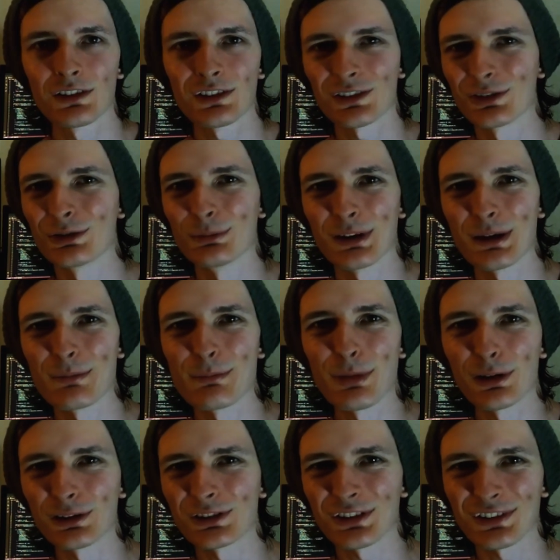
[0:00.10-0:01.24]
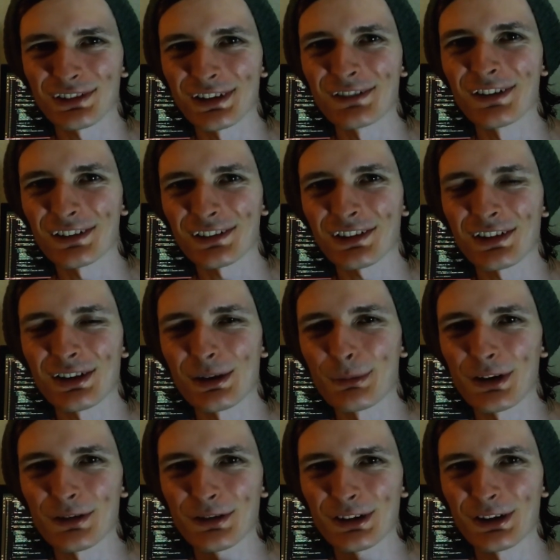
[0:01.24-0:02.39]
So my apologies in advance here,
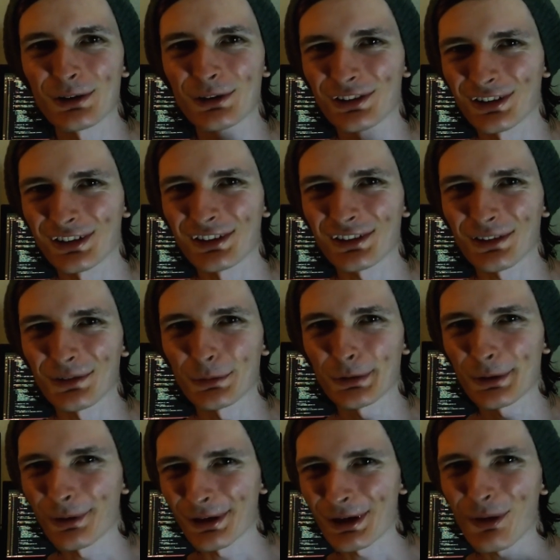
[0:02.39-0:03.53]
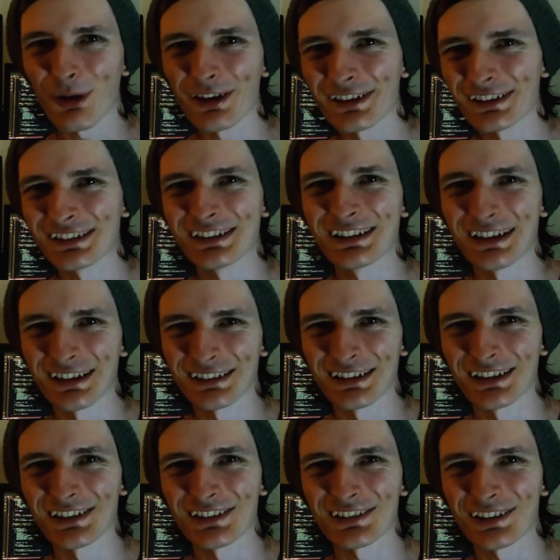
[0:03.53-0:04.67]
my video tonight is going to be quite quiet, and
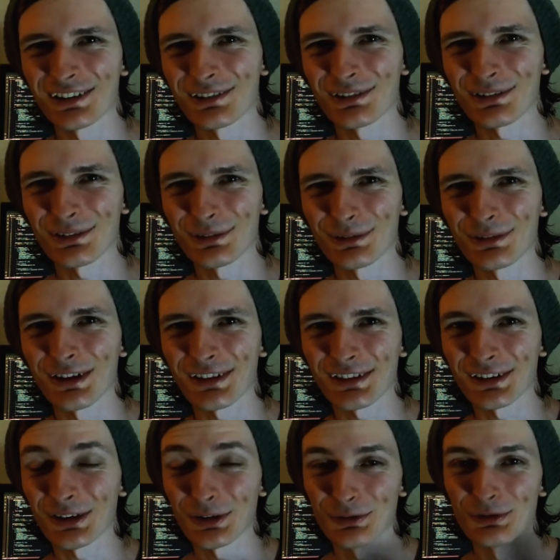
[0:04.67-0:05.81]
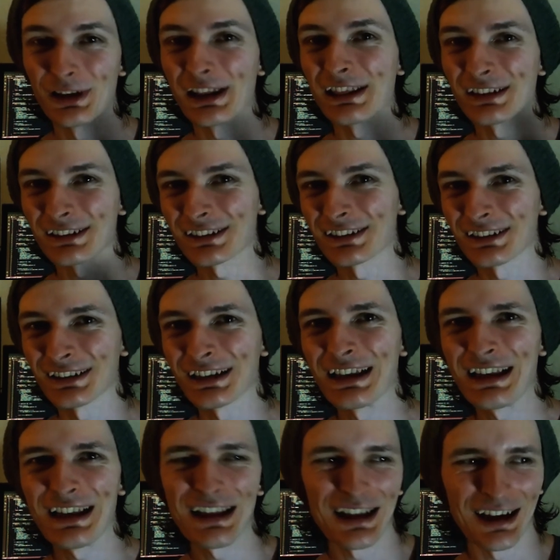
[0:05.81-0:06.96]
that is down to the fact that it is really late here
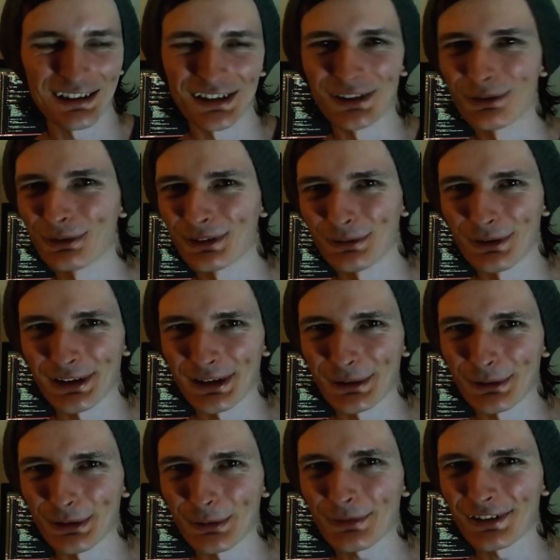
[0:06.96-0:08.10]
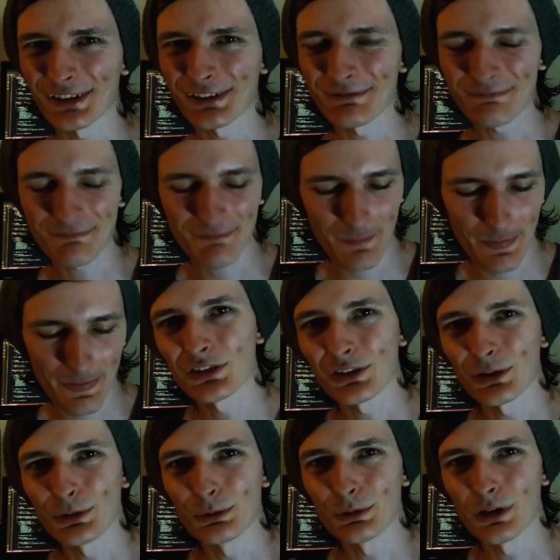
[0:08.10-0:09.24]
and I don't want to wake anyone up tonight.
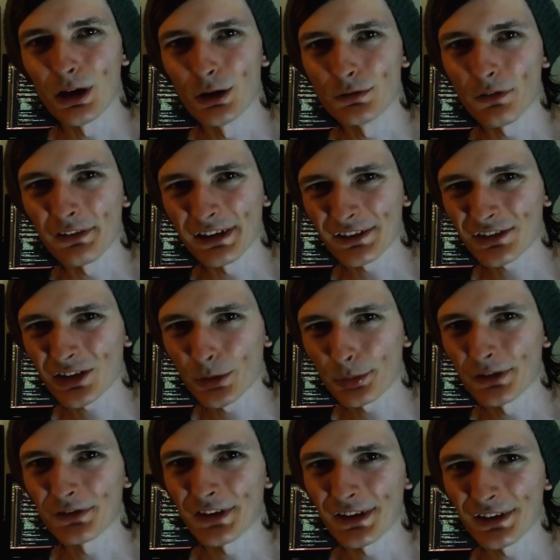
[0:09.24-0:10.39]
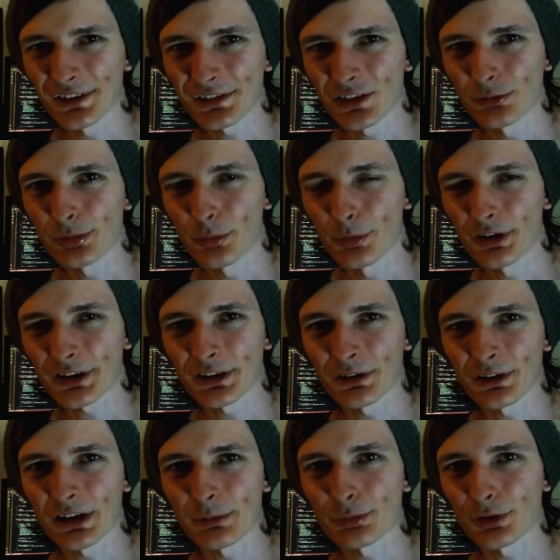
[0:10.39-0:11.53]
So over the last couple of days I've been working
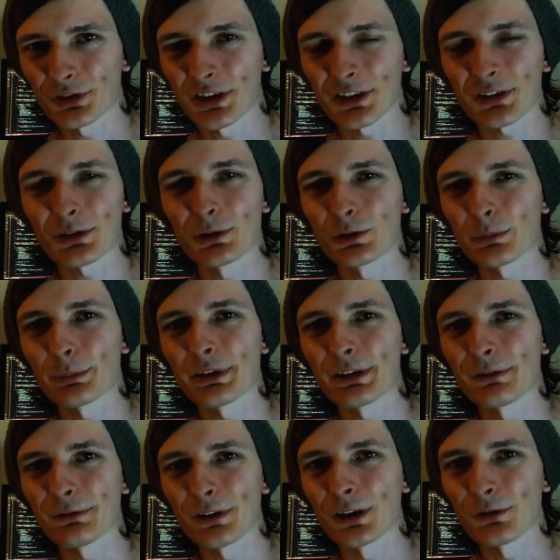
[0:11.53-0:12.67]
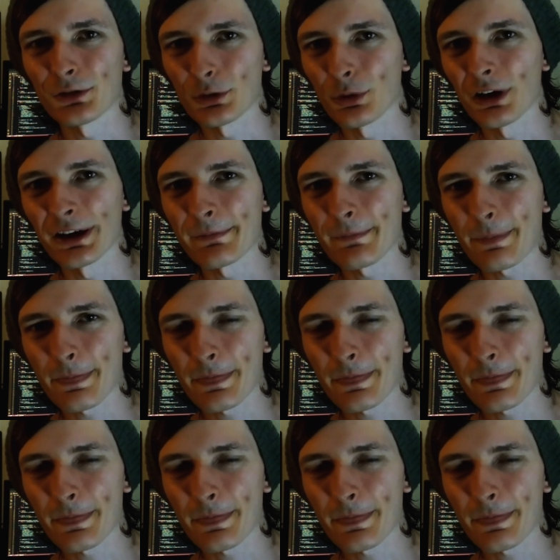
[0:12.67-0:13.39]
on a project called p5UI,